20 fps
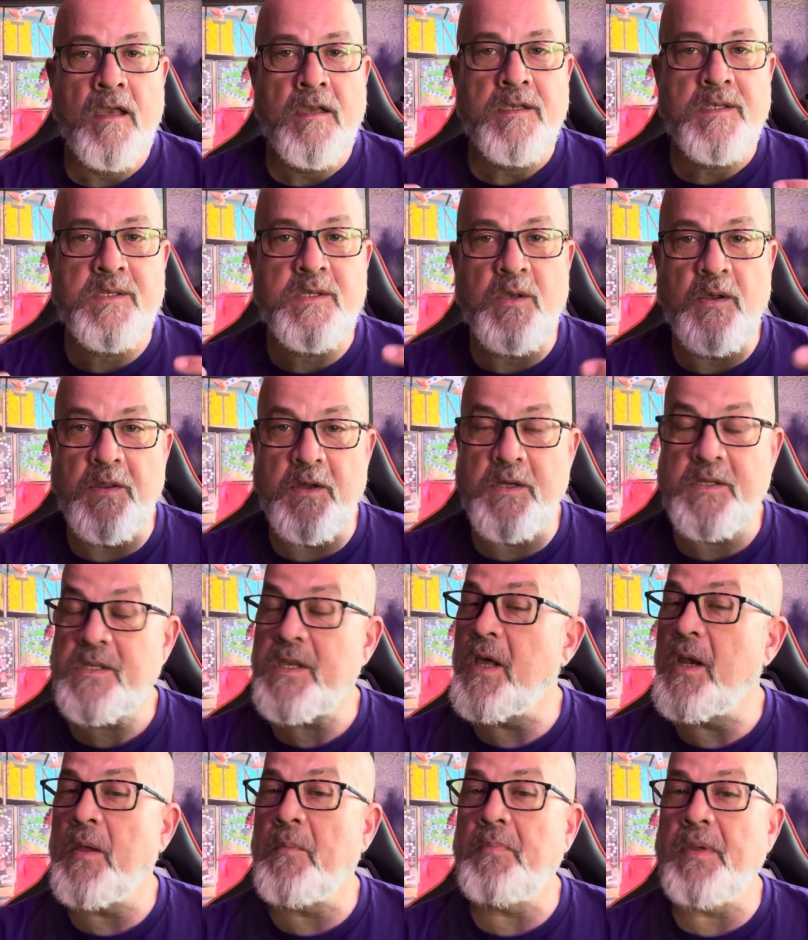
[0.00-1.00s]
So there's
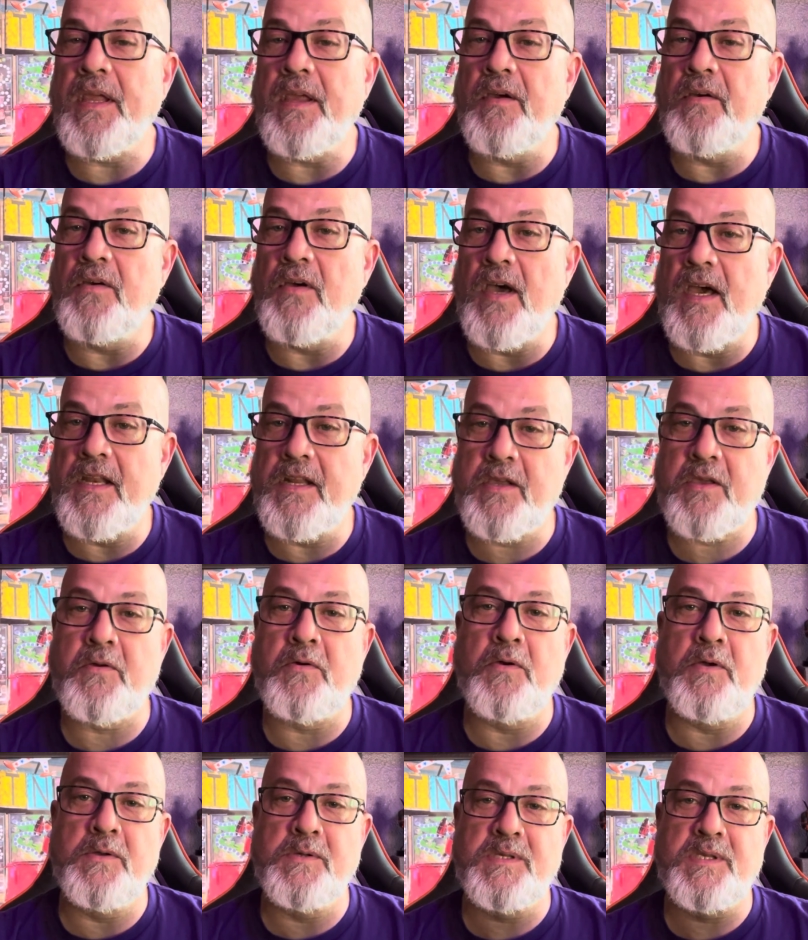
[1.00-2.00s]
going to be a lot of
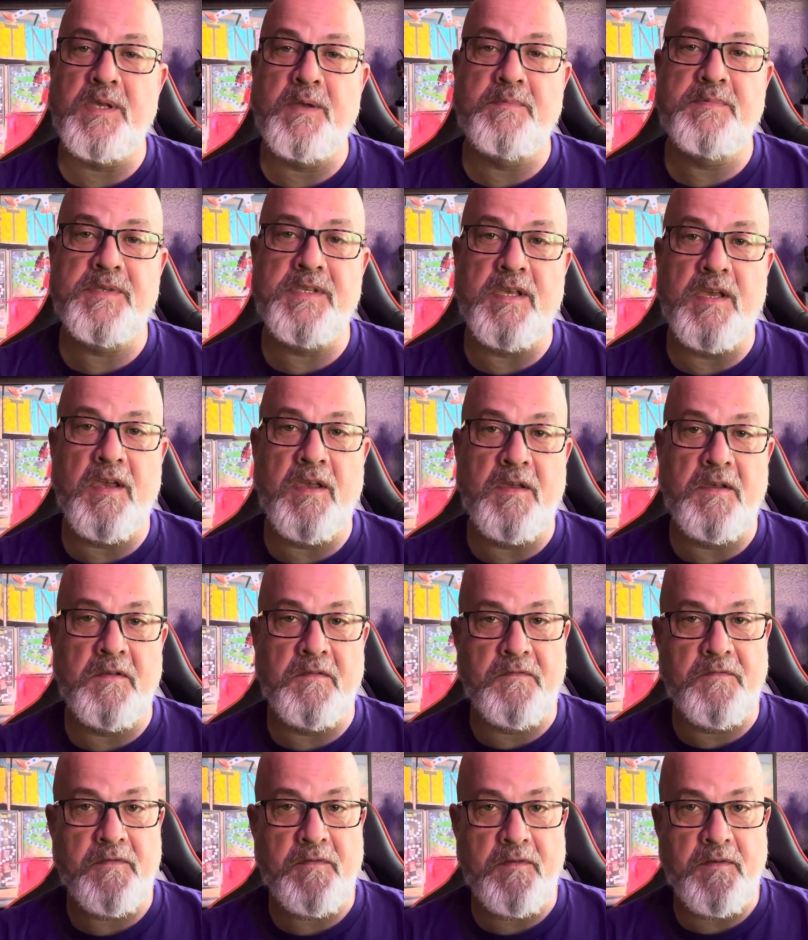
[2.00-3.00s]
close-ups
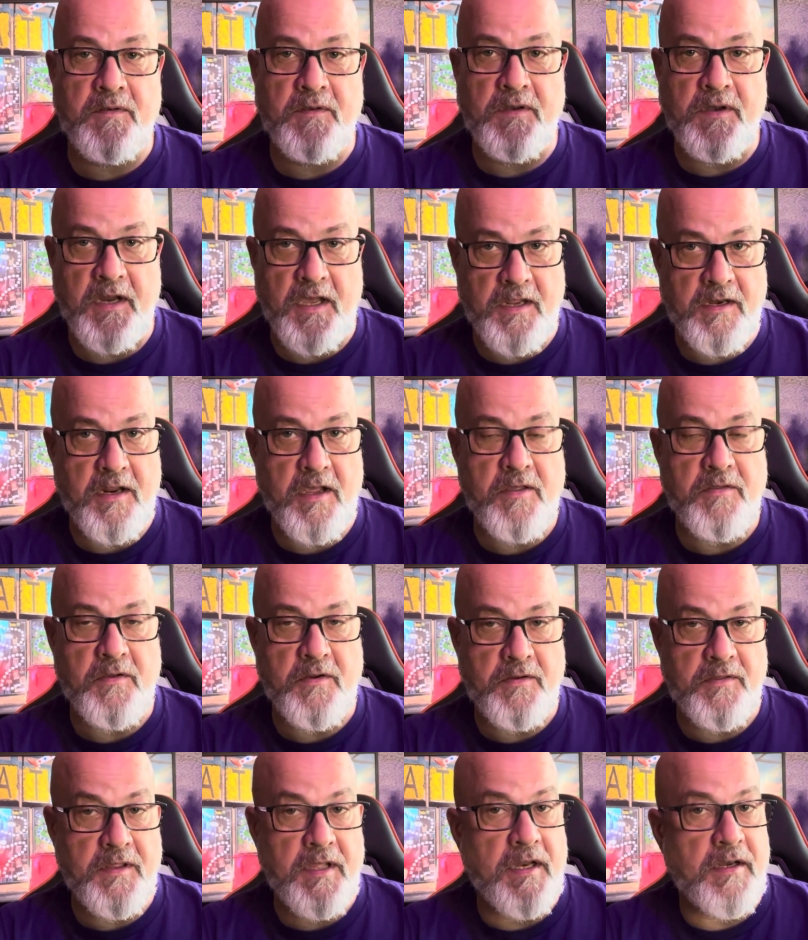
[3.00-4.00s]
of none
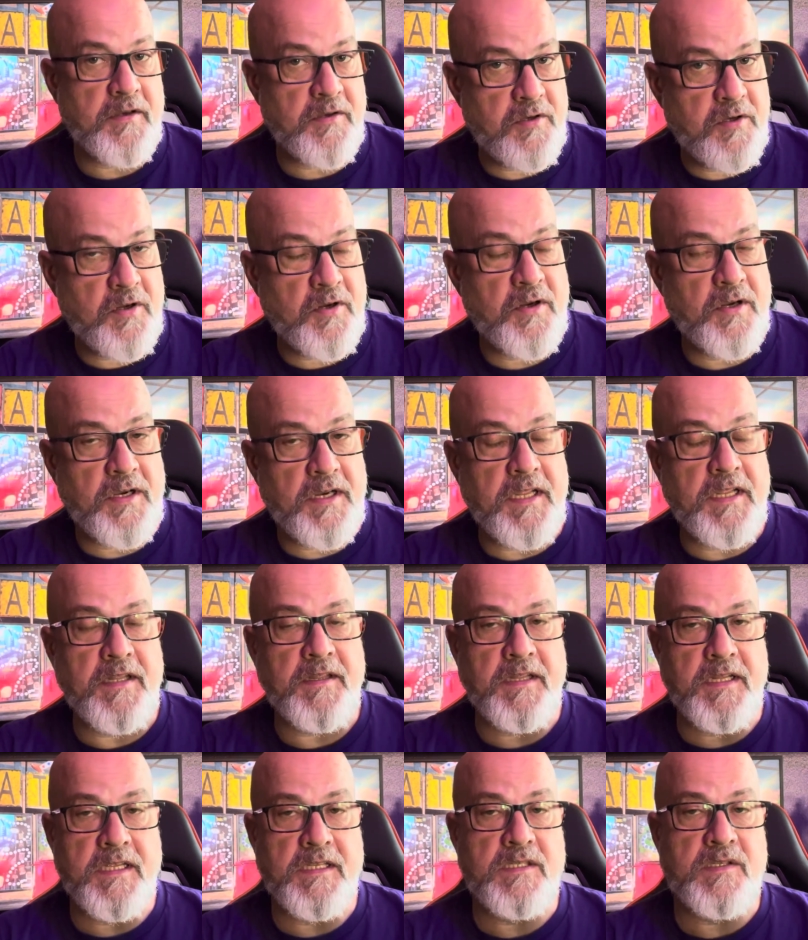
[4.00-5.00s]
other than dirt
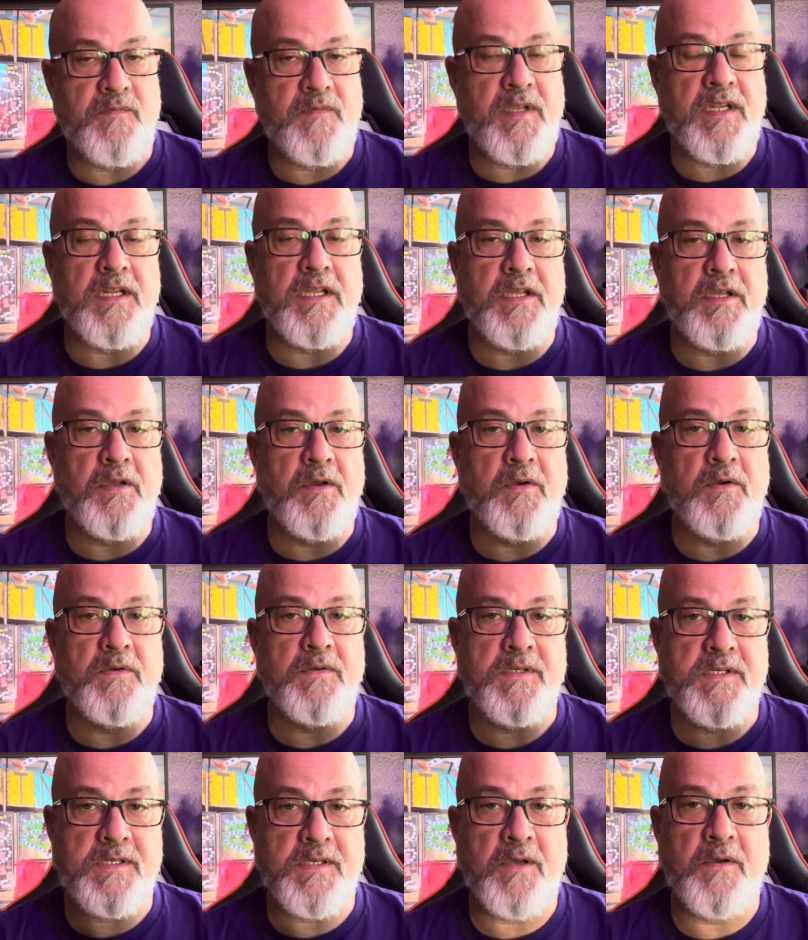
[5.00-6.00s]
in this video.
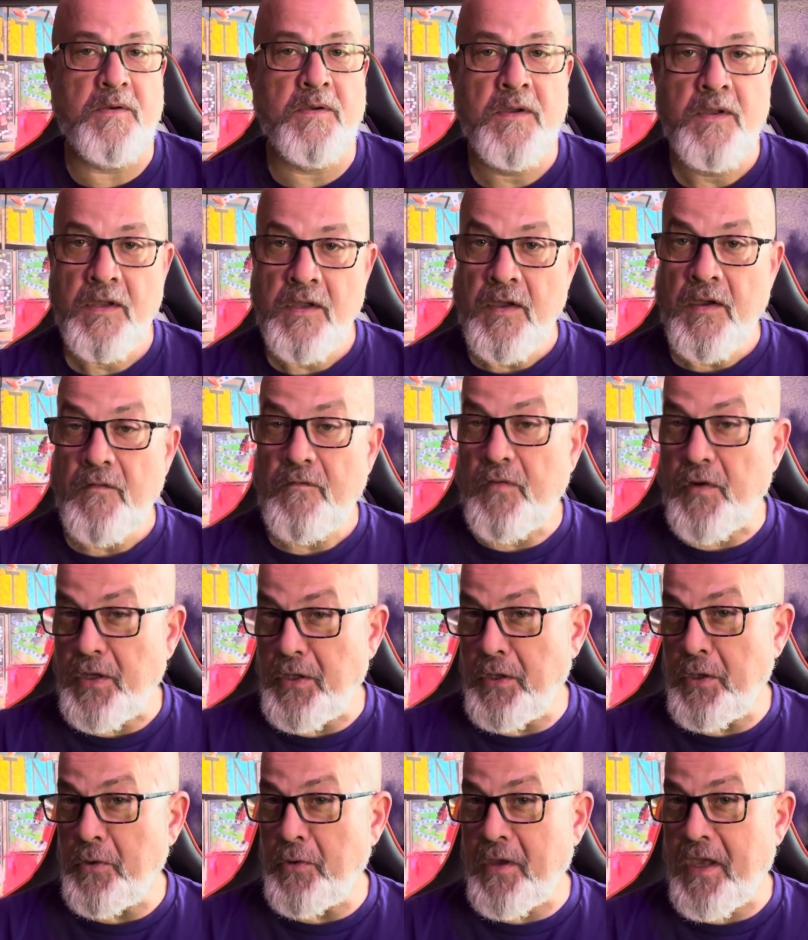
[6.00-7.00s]
So for
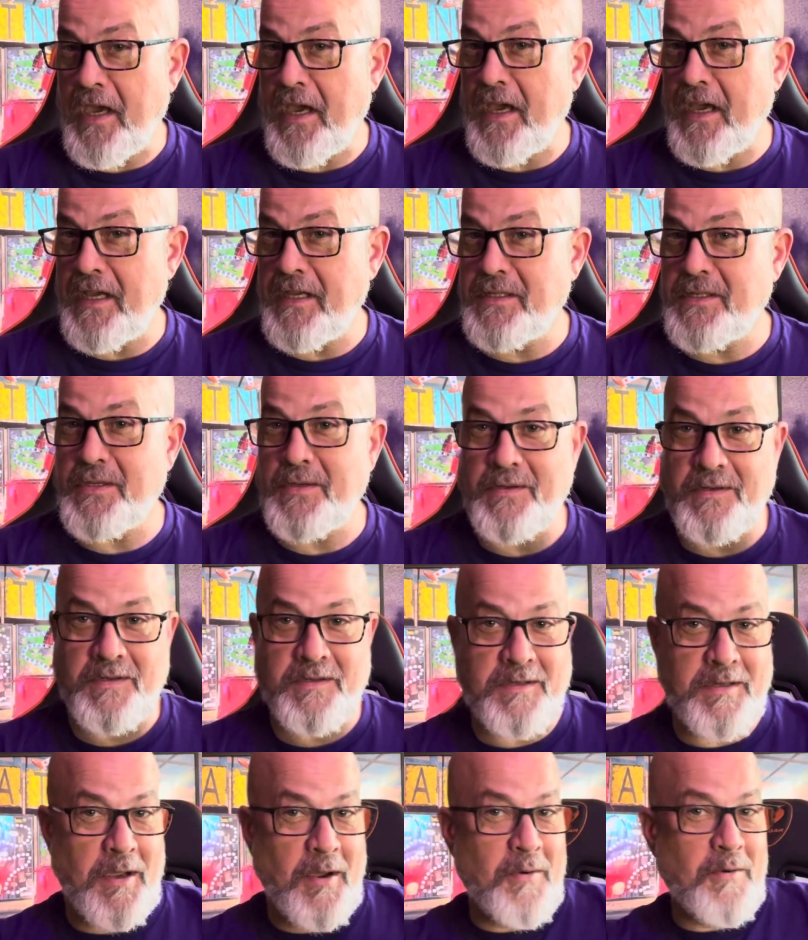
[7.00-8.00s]
you guys who
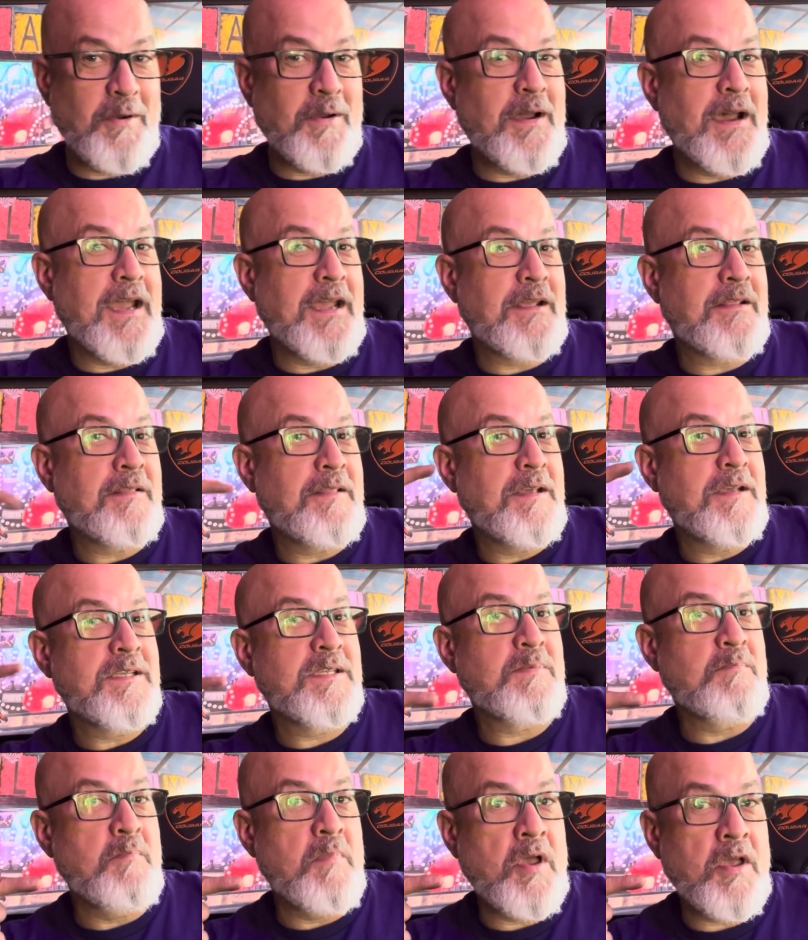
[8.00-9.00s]
don't like
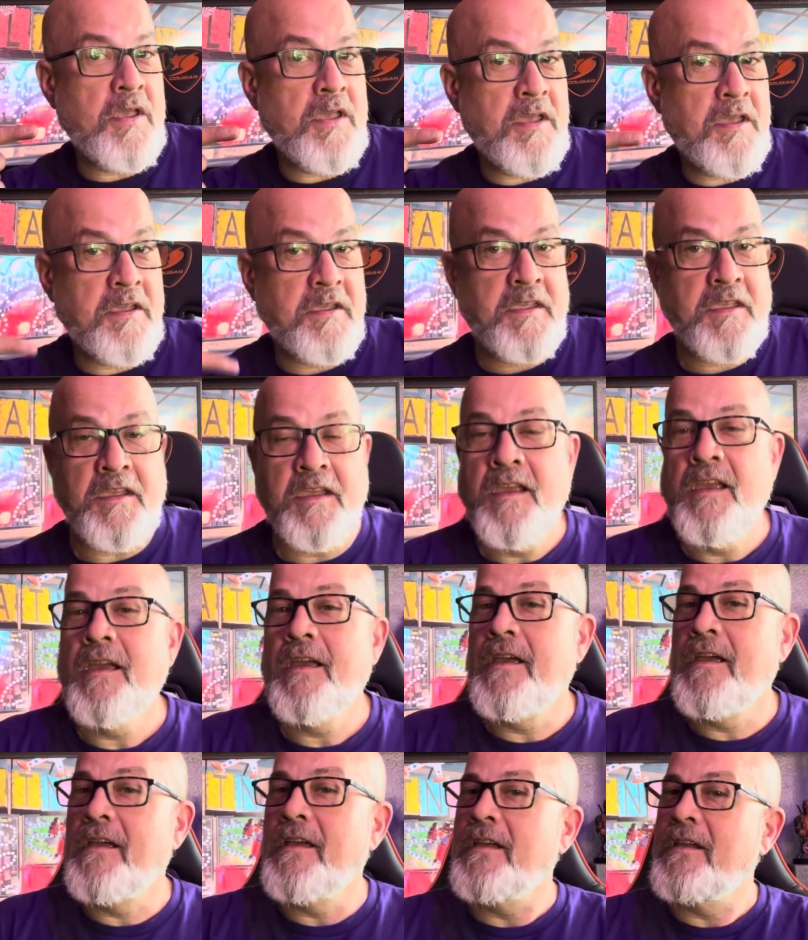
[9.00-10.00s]
this mug,
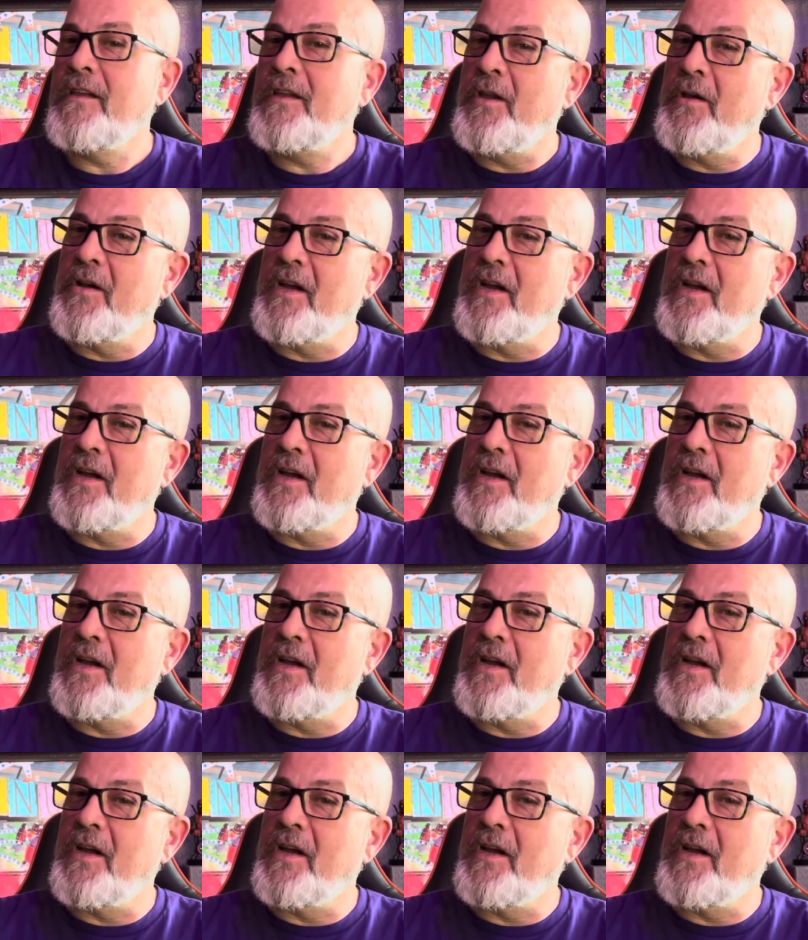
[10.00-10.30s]
you're